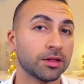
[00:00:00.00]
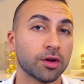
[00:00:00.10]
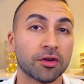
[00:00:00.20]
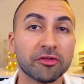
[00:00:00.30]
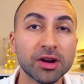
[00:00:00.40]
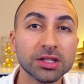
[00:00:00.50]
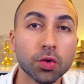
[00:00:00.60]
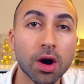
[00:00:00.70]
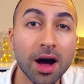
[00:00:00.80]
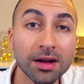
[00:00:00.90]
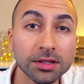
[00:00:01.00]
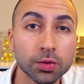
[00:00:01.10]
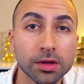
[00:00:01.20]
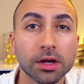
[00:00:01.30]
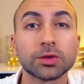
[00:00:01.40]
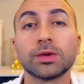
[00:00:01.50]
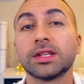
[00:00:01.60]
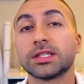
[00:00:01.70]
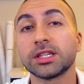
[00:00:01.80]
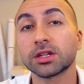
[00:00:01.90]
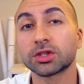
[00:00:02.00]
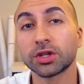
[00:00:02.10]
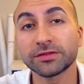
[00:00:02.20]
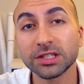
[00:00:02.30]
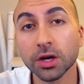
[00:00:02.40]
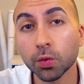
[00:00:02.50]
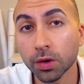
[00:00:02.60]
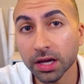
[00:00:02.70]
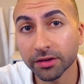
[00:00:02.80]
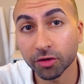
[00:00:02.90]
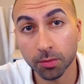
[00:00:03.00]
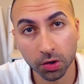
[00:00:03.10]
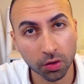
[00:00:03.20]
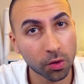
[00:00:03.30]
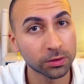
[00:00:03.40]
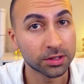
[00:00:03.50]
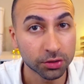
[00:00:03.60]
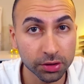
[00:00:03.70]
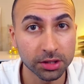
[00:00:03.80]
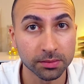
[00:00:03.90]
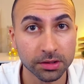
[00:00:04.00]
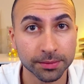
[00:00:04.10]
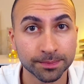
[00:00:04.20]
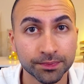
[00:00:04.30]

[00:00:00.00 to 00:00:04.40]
They're friends who are honest with us when they see us drifting away from our goals and dreams.